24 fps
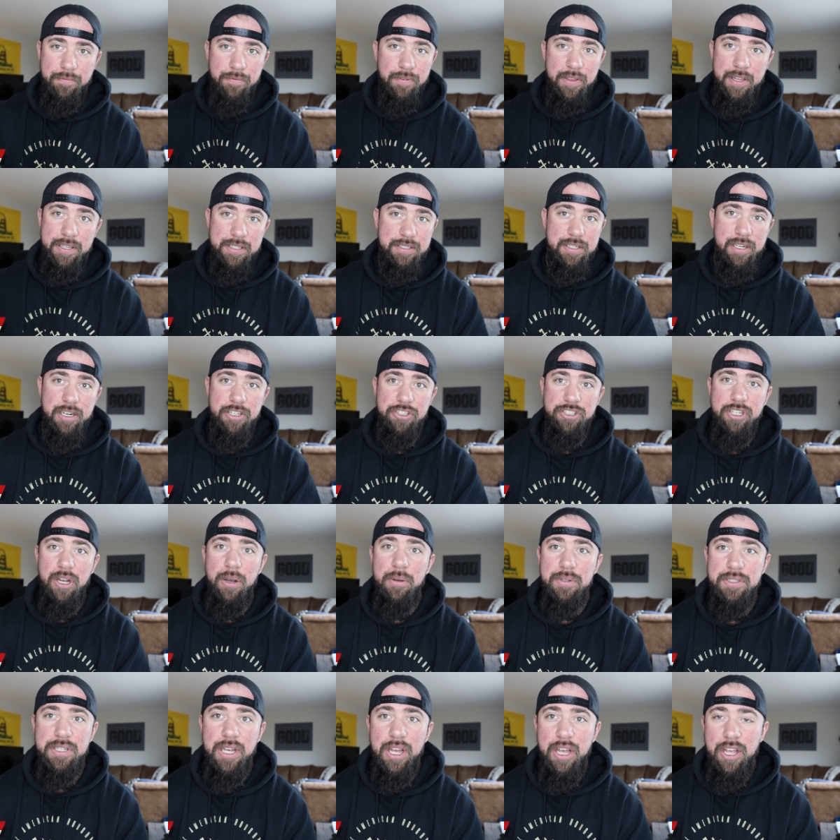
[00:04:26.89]
this study
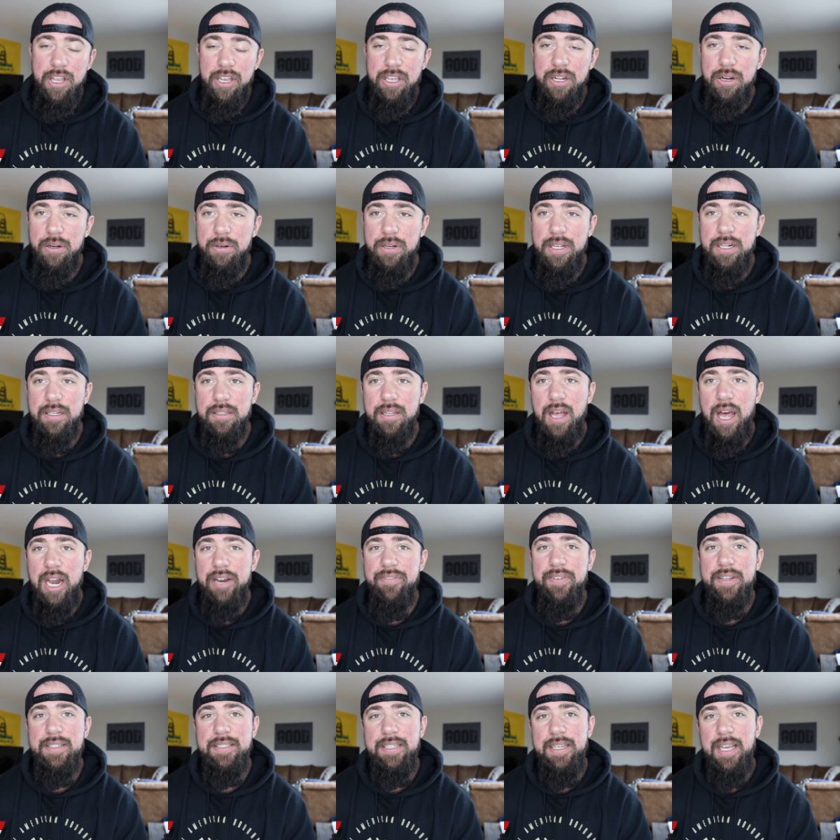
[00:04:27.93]
shows. You don't need a lot
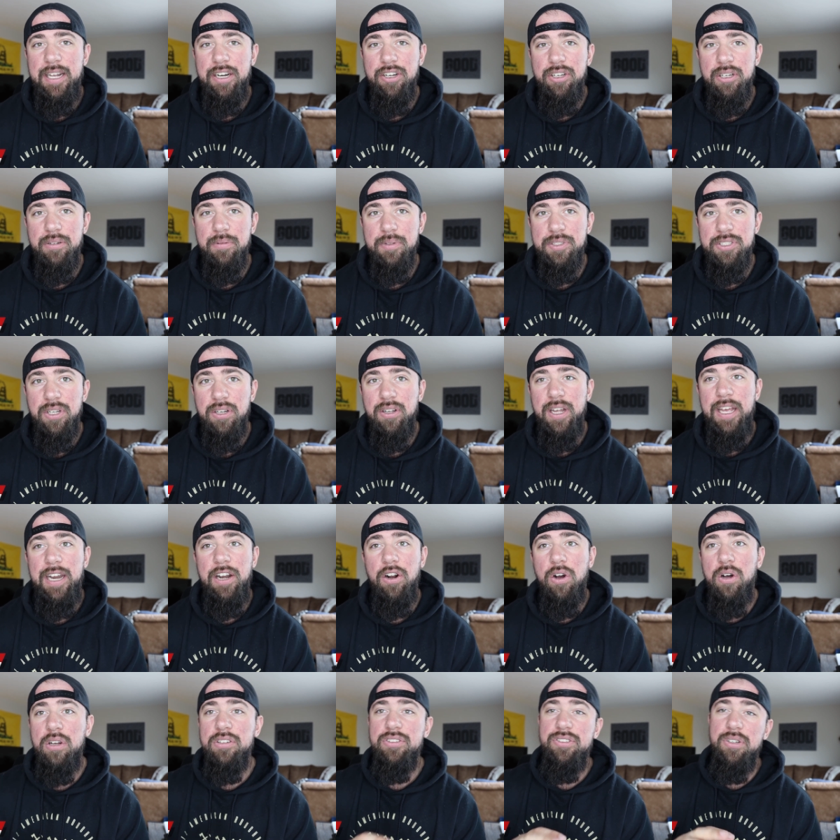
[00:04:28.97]
of it to get a good result, and
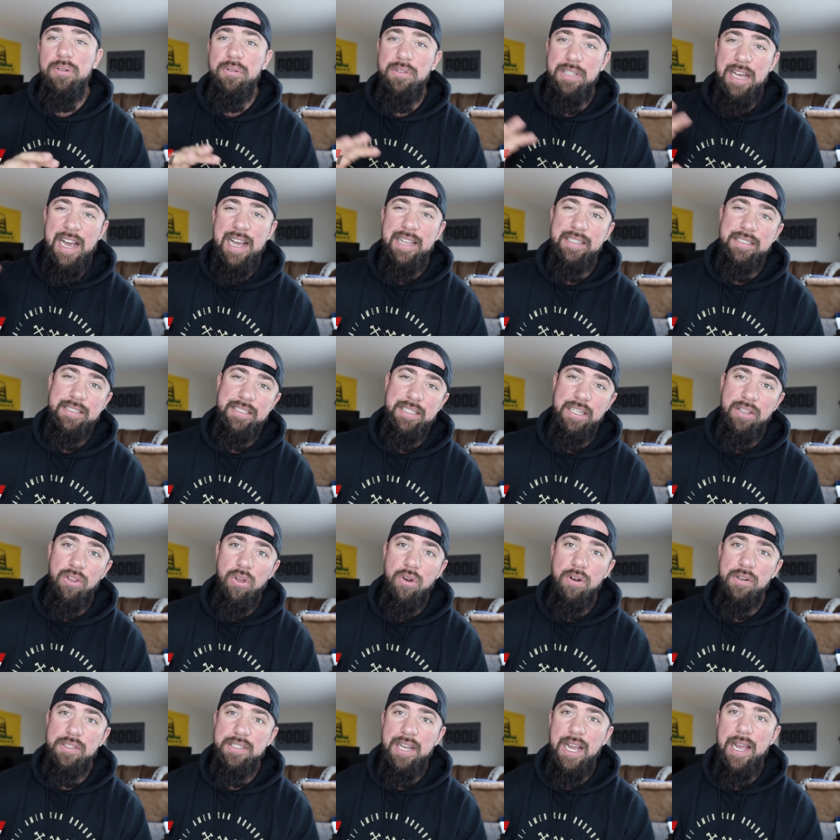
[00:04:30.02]
it also lasts a
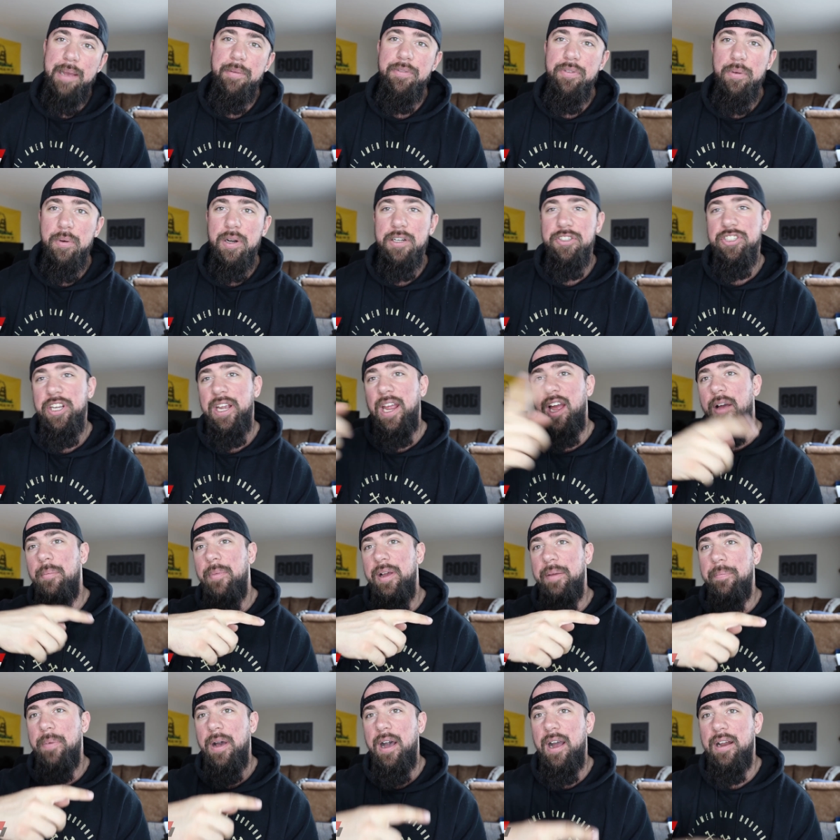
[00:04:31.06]
long time. If you want to check out
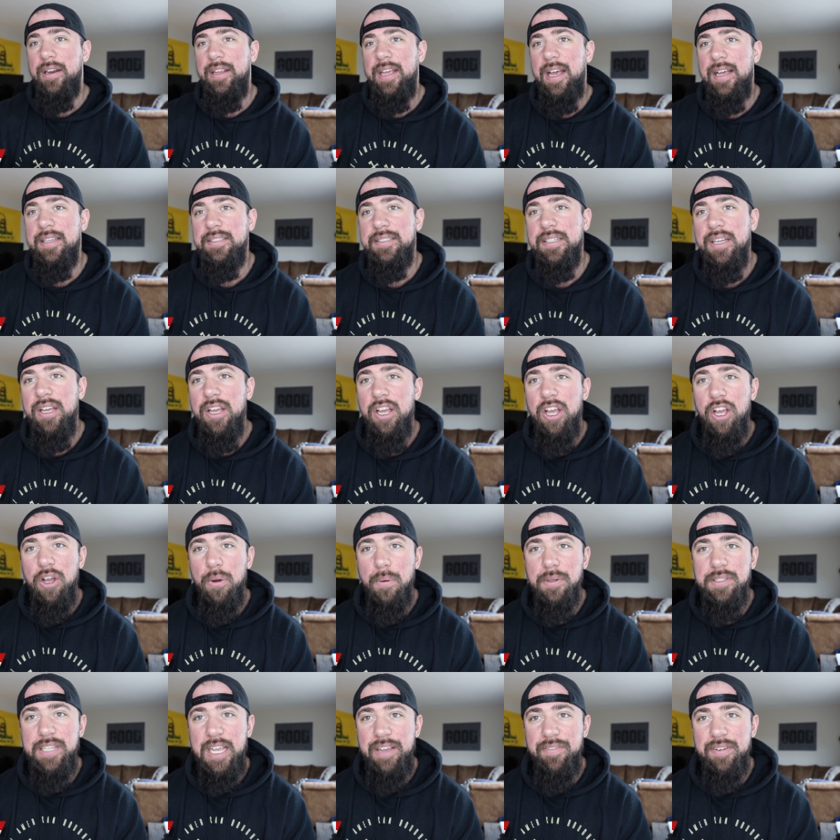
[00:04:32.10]
my podcast
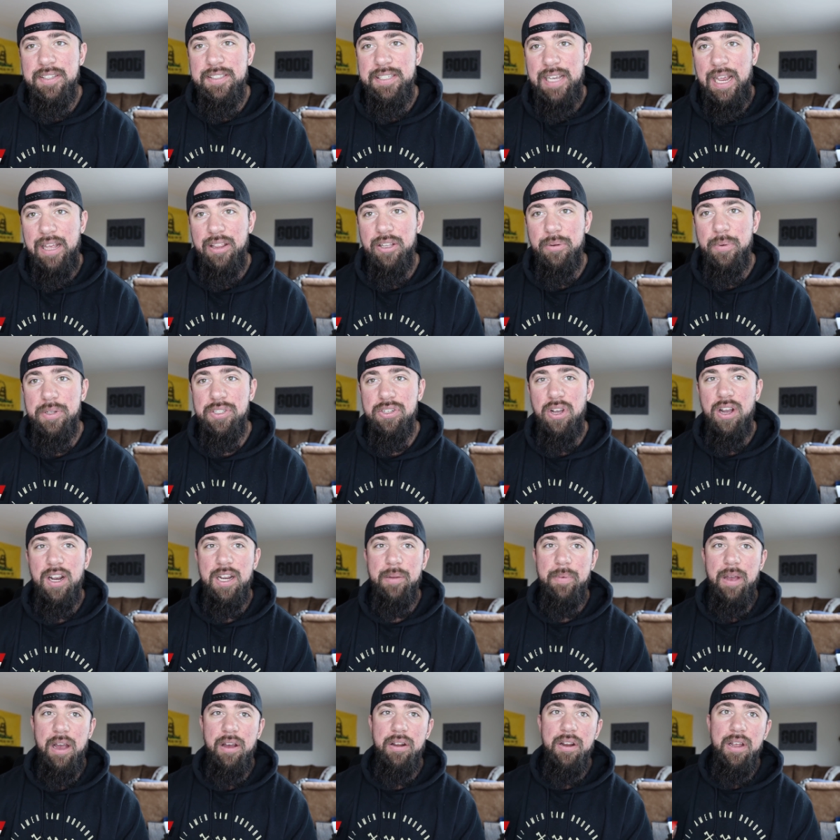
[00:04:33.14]
with David Sandler, we
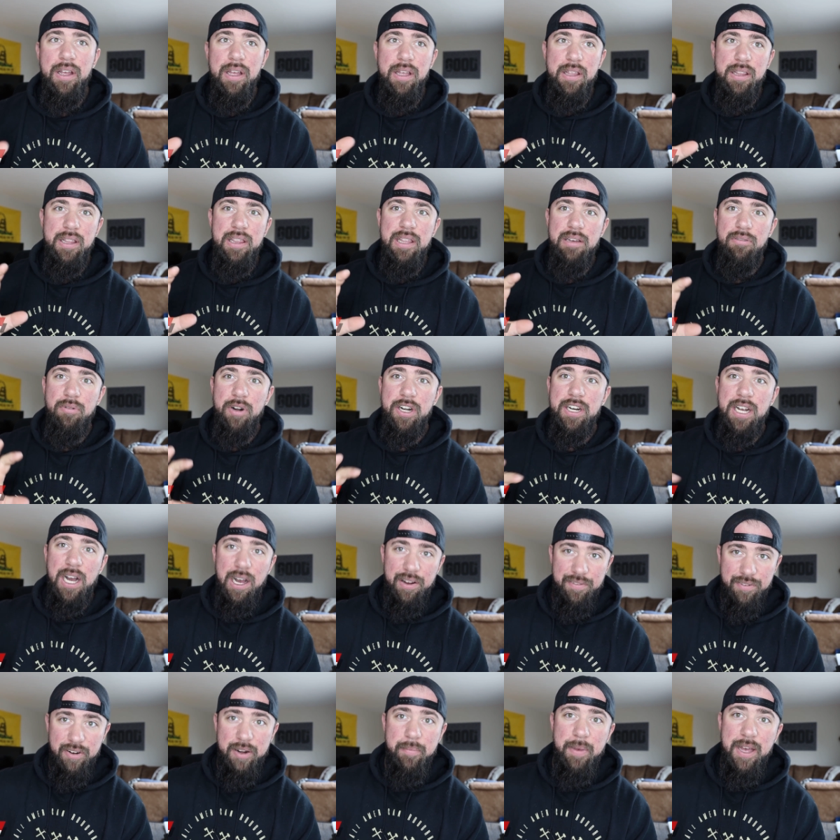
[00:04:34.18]
talk about the
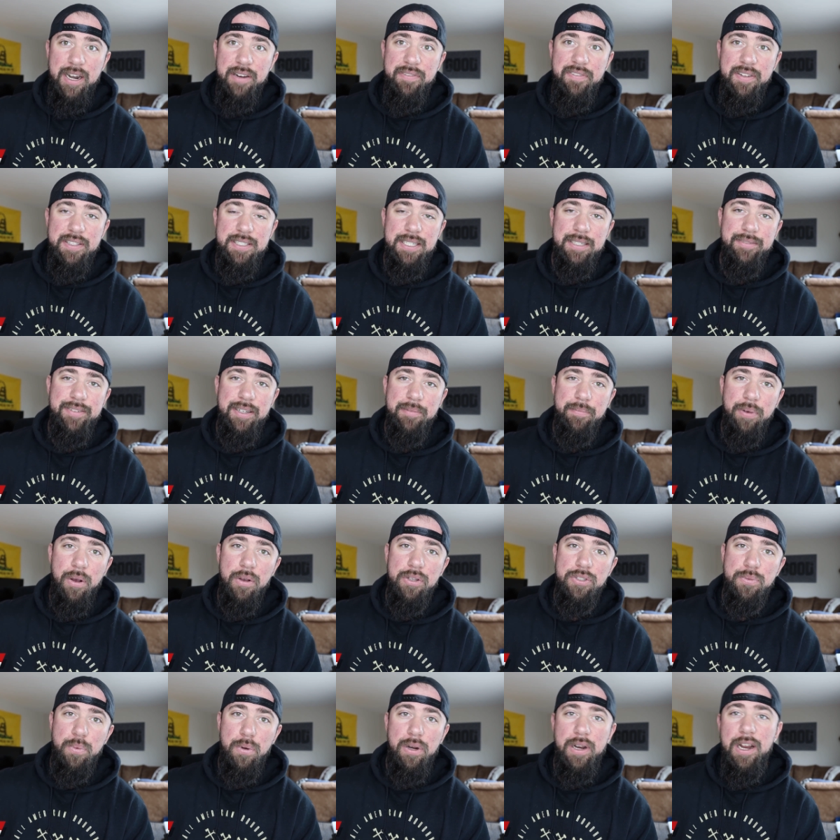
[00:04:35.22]
recovery benefits of it
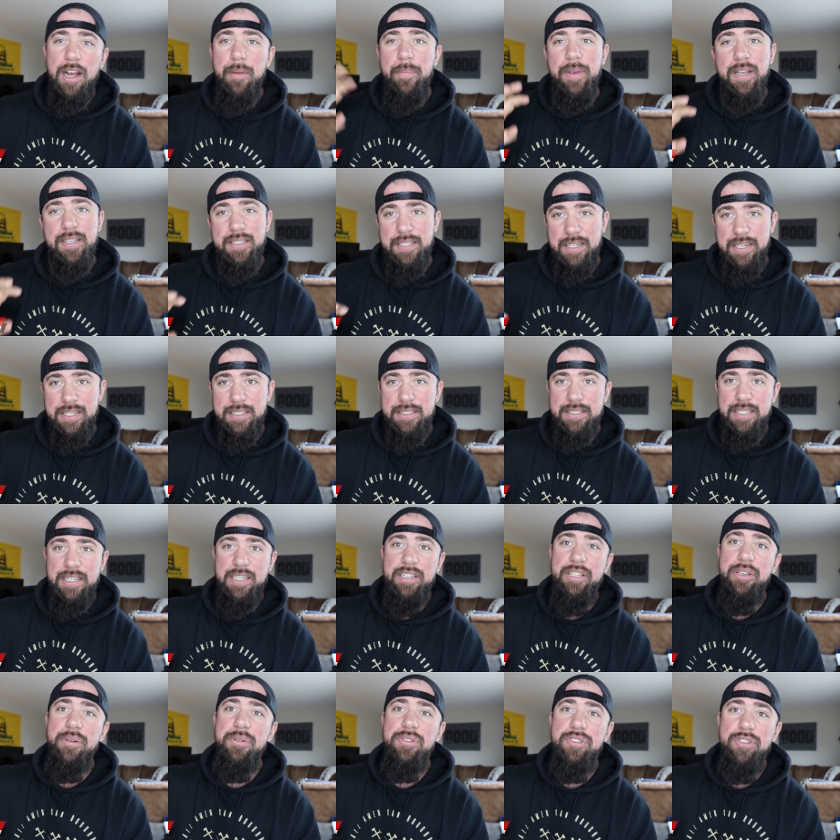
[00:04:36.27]
post workout because it
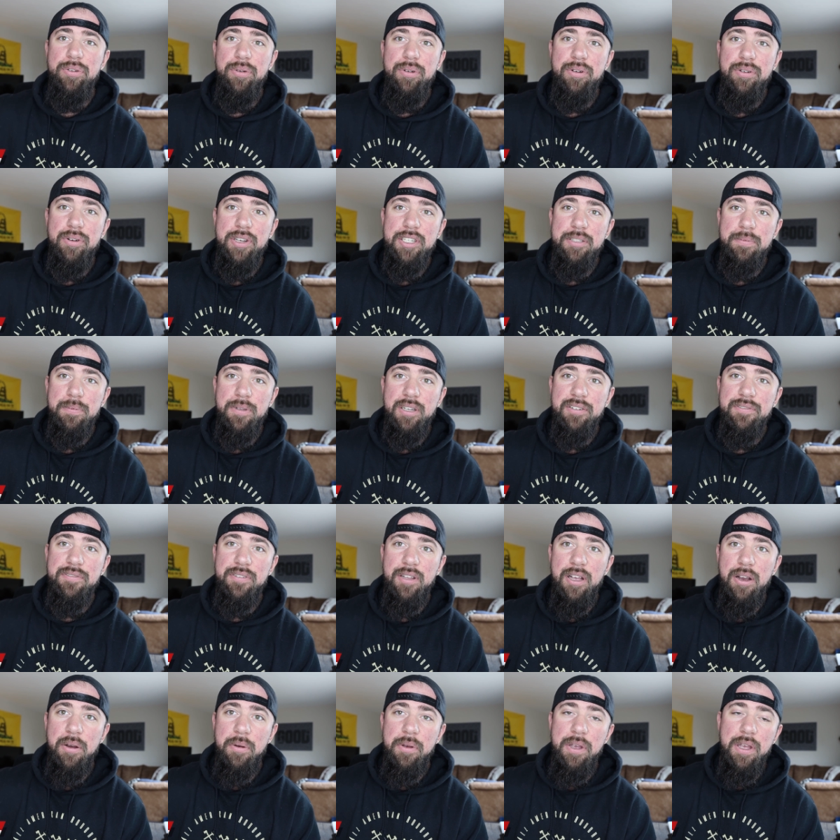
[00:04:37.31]
continues to increase blood
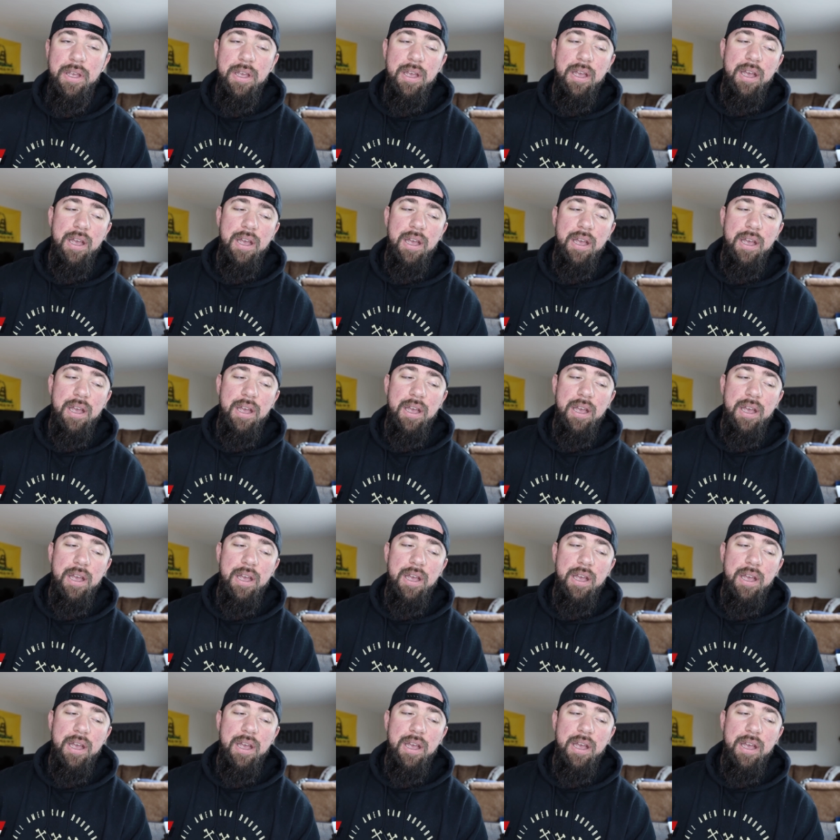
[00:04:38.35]
flow,